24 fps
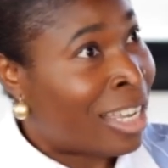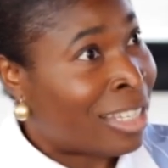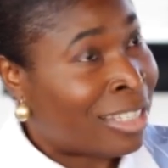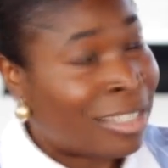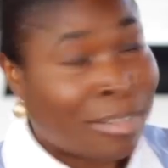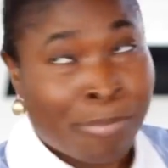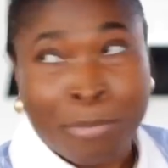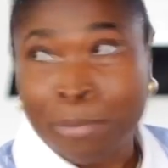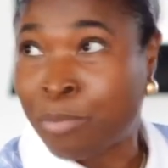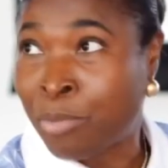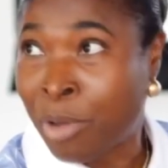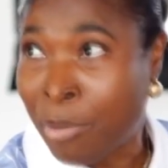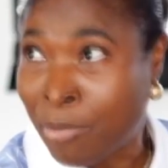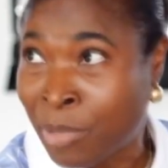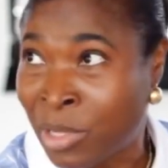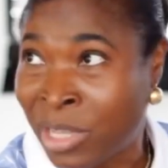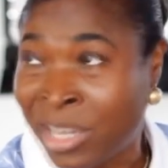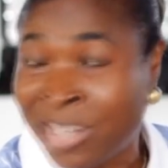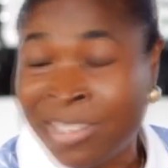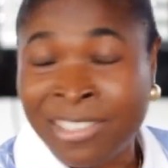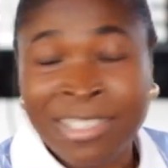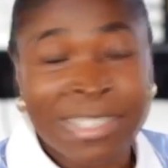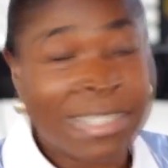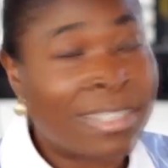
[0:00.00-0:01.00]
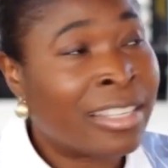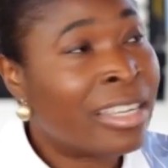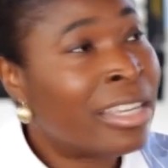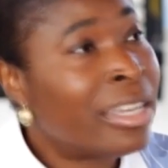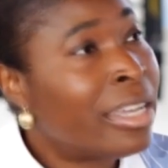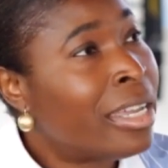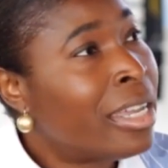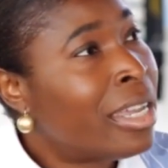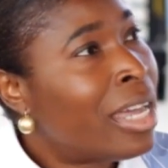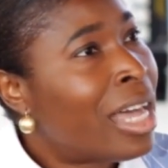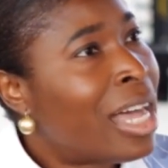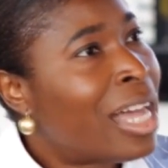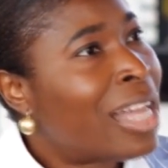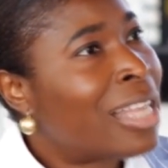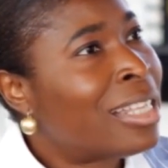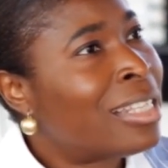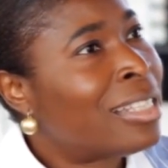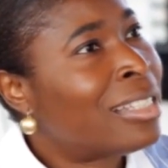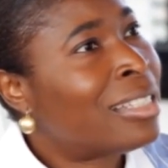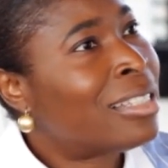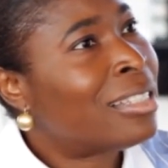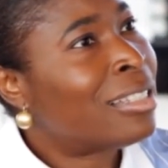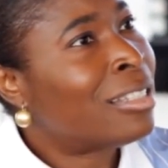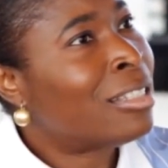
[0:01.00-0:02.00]
larger population.
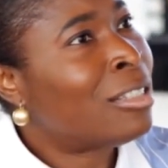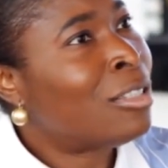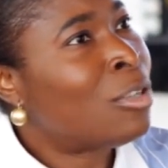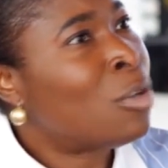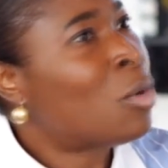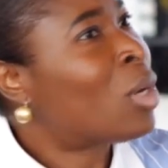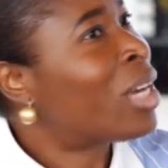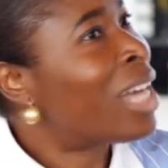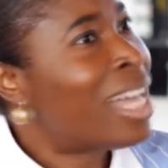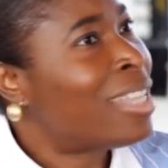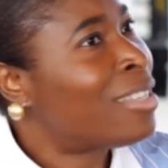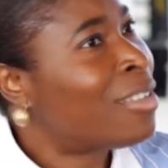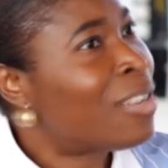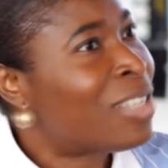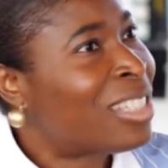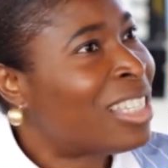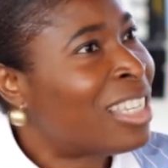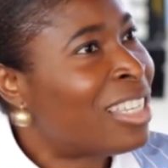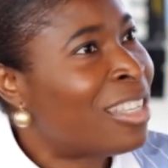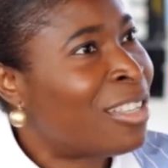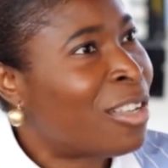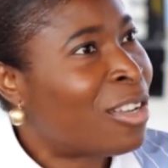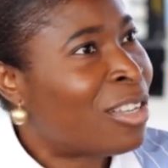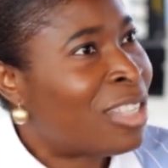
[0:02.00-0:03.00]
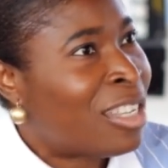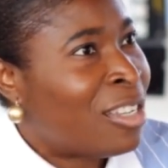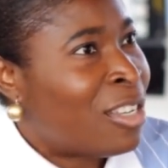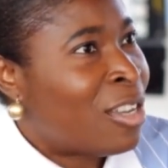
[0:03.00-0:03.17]
And you cannot ignore